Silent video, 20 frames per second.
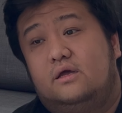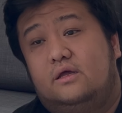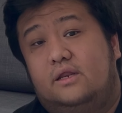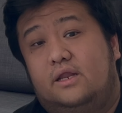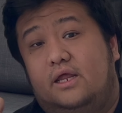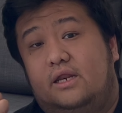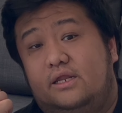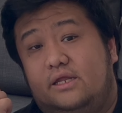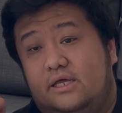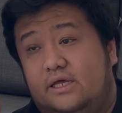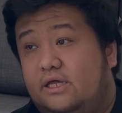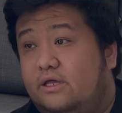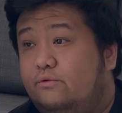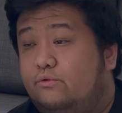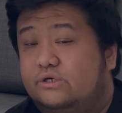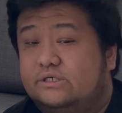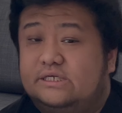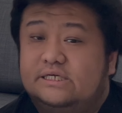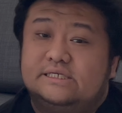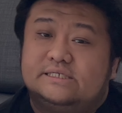Then it
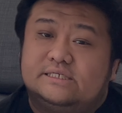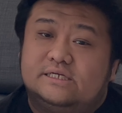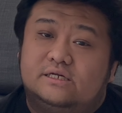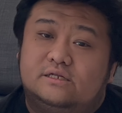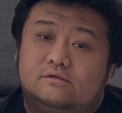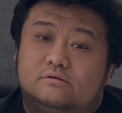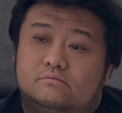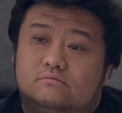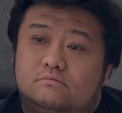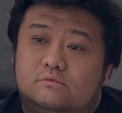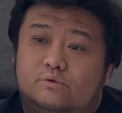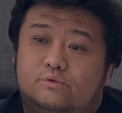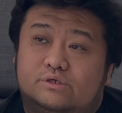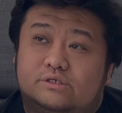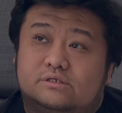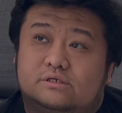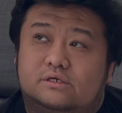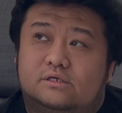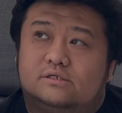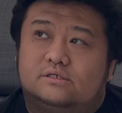was his turn.
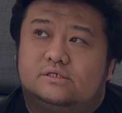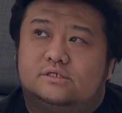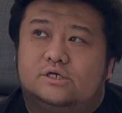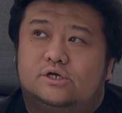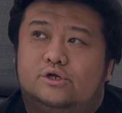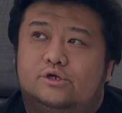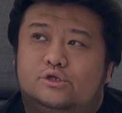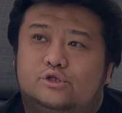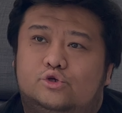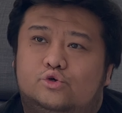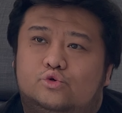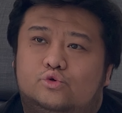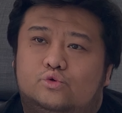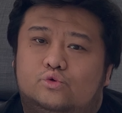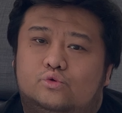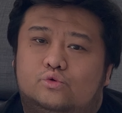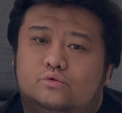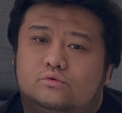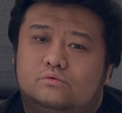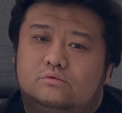Its turn
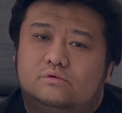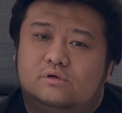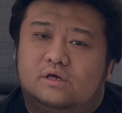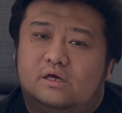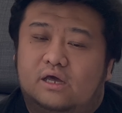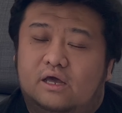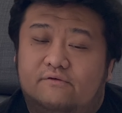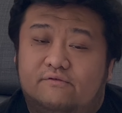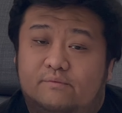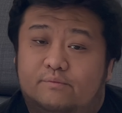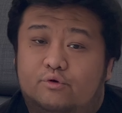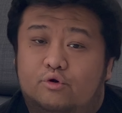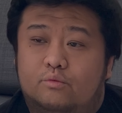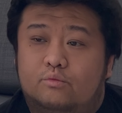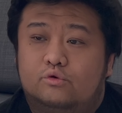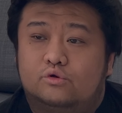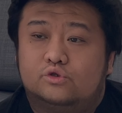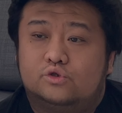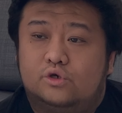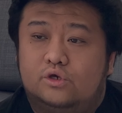to have a
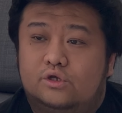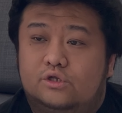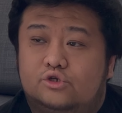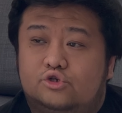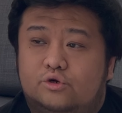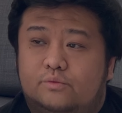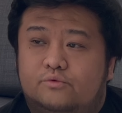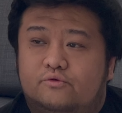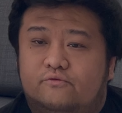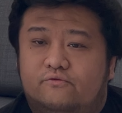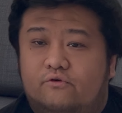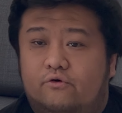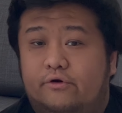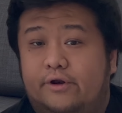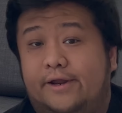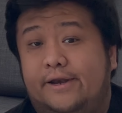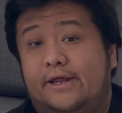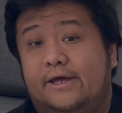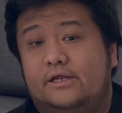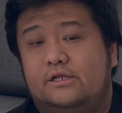promo, so it dropped to
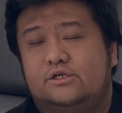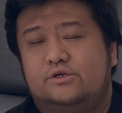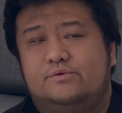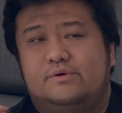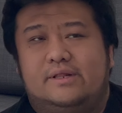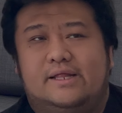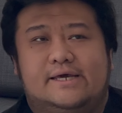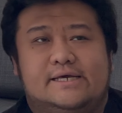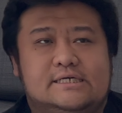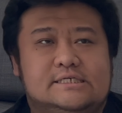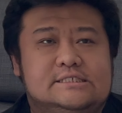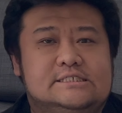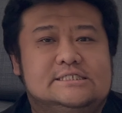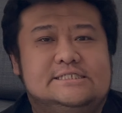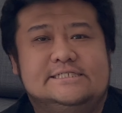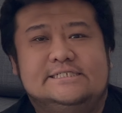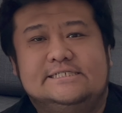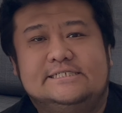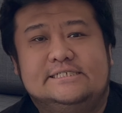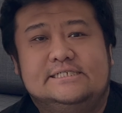$499. So we're like,
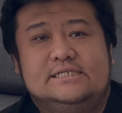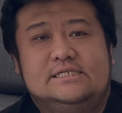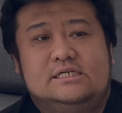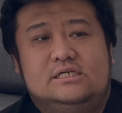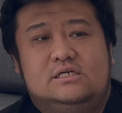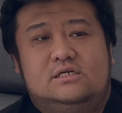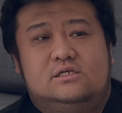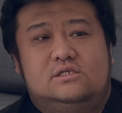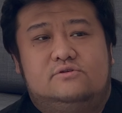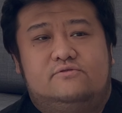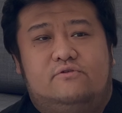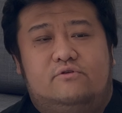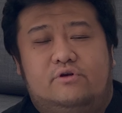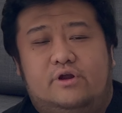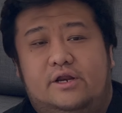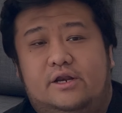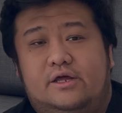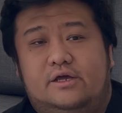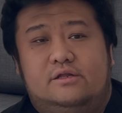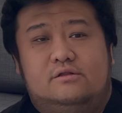
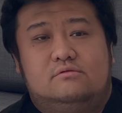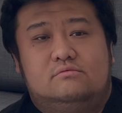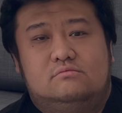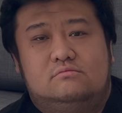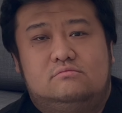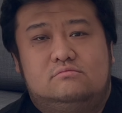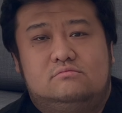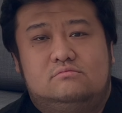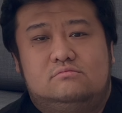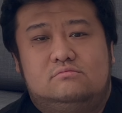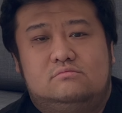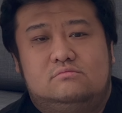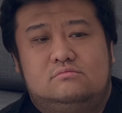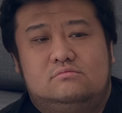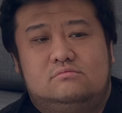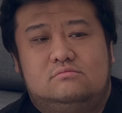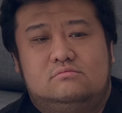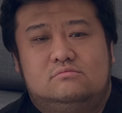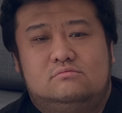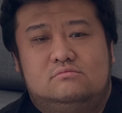$499.
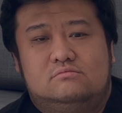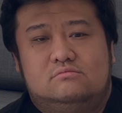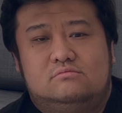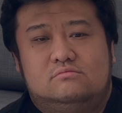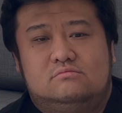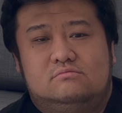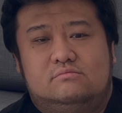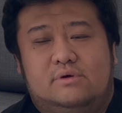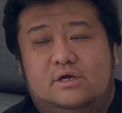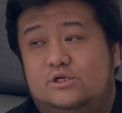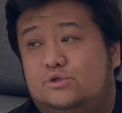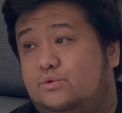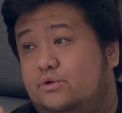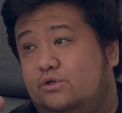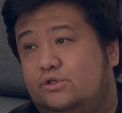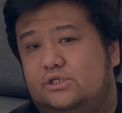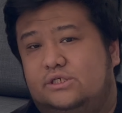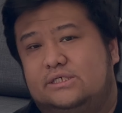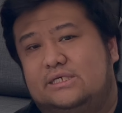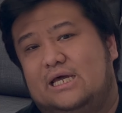Might as well
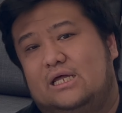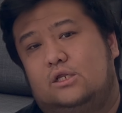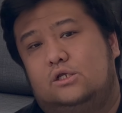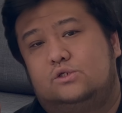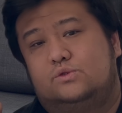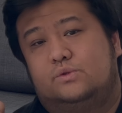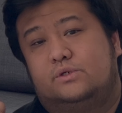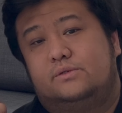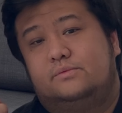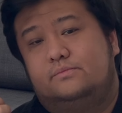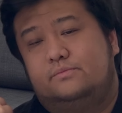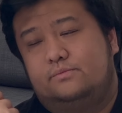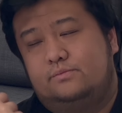just get this one.